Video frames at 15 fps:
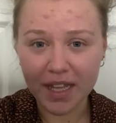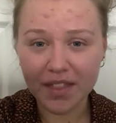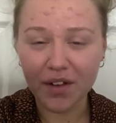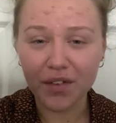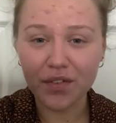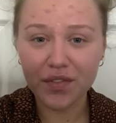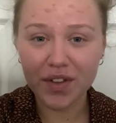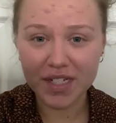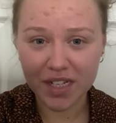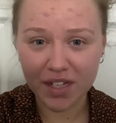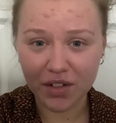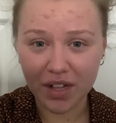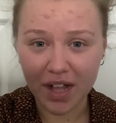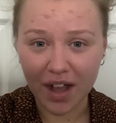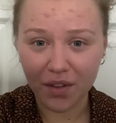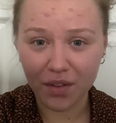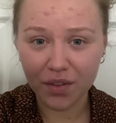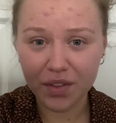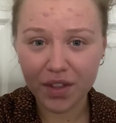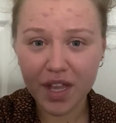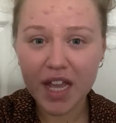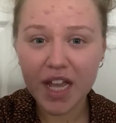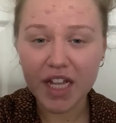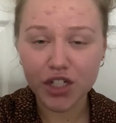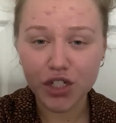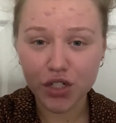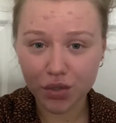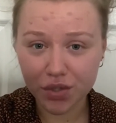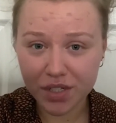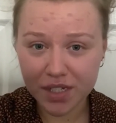that physical health is
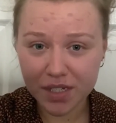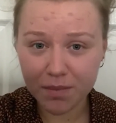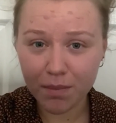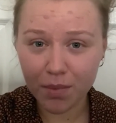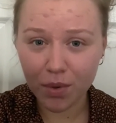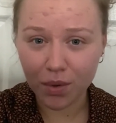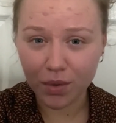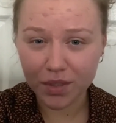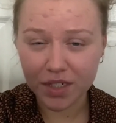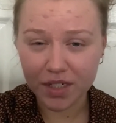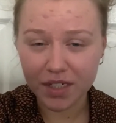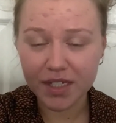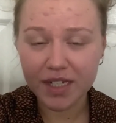just as important